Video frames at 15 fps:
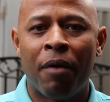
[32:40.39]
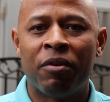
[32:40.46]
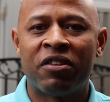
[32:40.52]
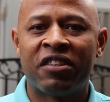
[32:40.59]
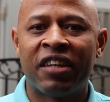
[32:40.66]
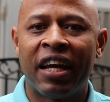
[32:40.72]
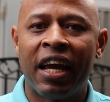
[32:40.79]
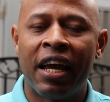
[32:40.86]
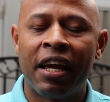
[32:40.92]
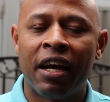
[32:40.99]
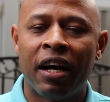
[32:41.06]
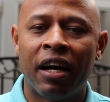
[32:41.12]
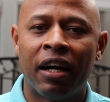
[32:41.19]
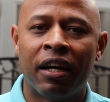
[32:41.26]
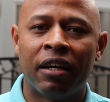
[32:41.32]
would say
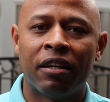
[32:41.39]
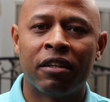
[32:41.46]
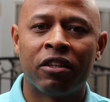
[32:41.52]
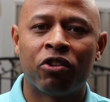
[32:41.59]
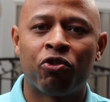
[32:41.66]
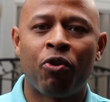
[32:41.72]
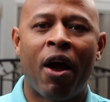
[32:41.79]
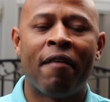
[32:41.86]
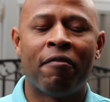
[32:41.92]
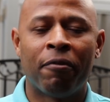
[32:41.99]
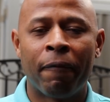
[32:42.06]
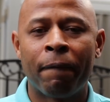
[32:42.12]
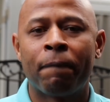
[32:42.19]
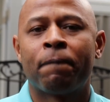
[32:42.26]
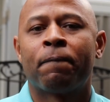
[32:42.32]
uh, travel.